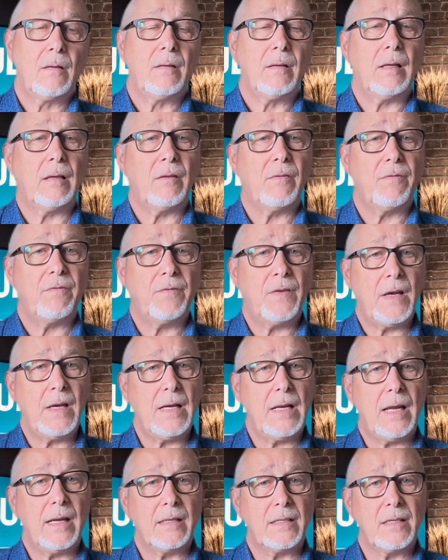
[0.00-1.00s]
Now, the
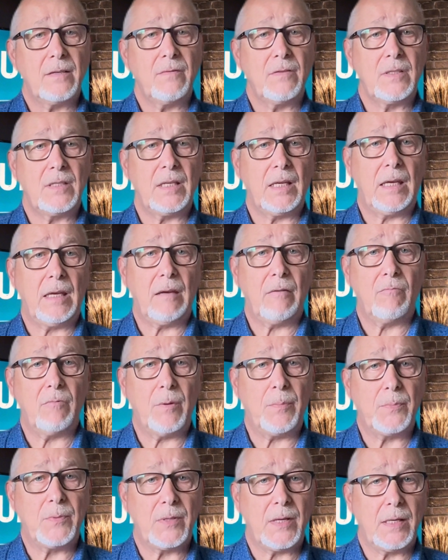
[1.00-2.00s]
final activity
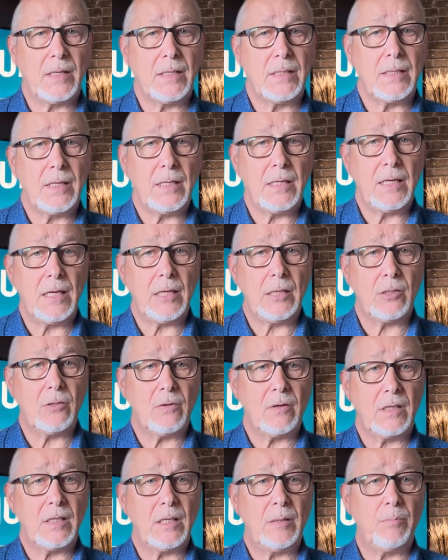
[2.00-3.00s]
represented in the
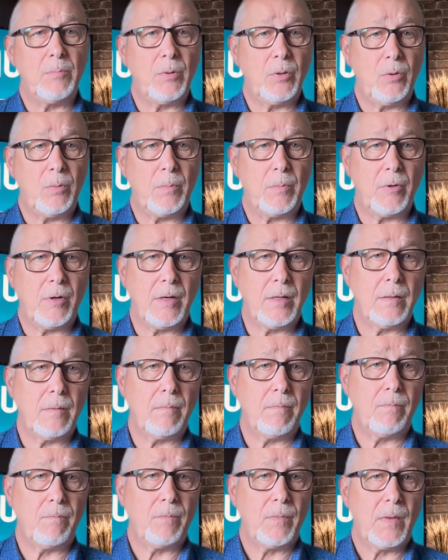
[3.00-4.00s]
integrated blueprint
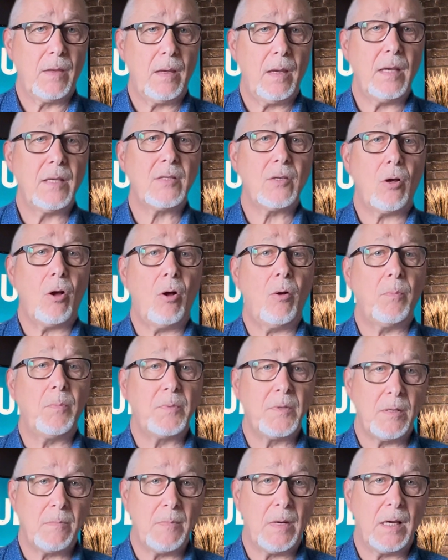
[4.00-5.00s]
is
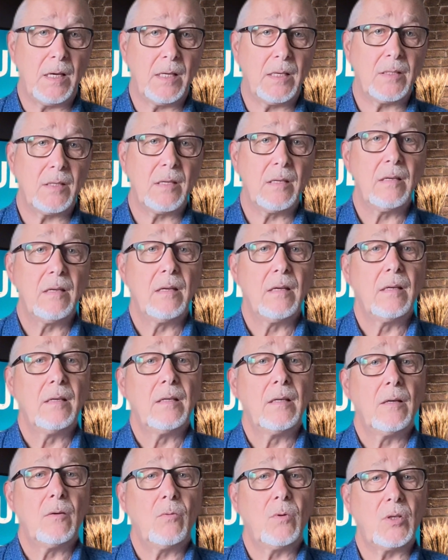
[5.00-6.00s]
optimize,
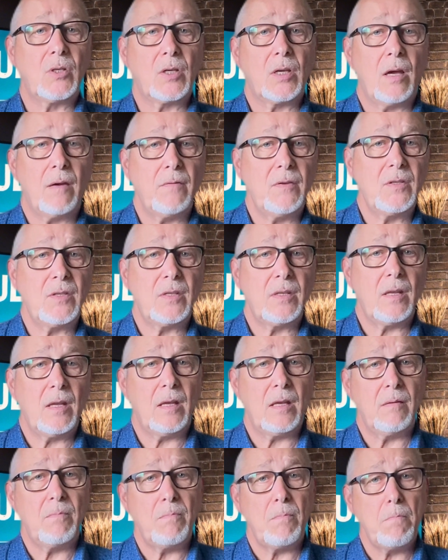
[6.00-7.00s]
which covers
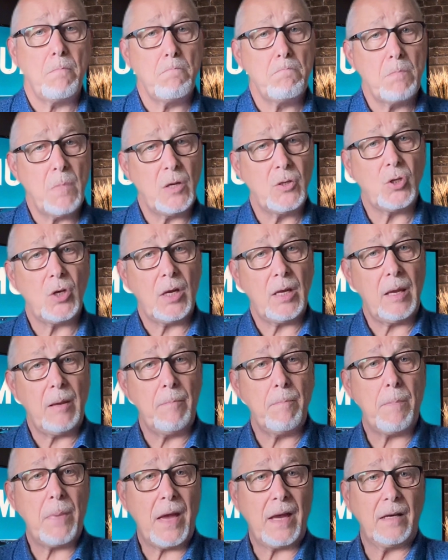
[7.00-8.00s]
the measure
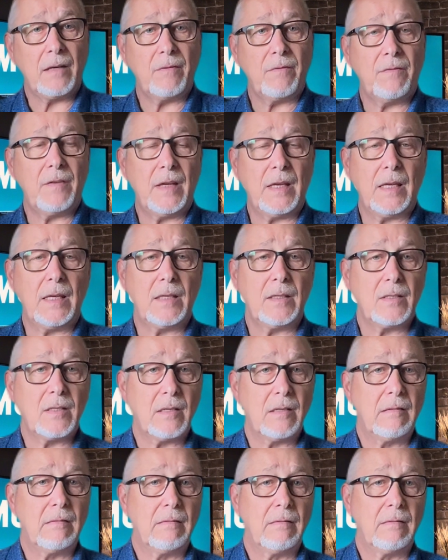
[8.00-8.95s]
impact phase.